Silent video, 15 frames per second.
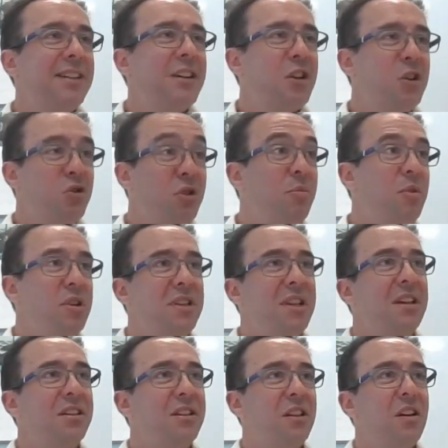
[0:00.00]

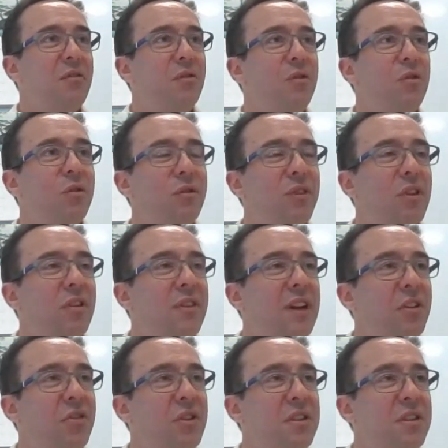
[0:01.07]
contributing to the overall flow of
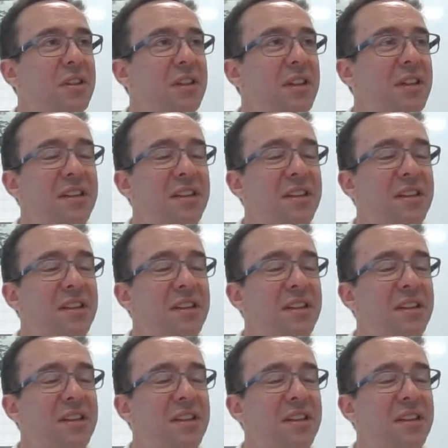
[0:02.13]
electricity.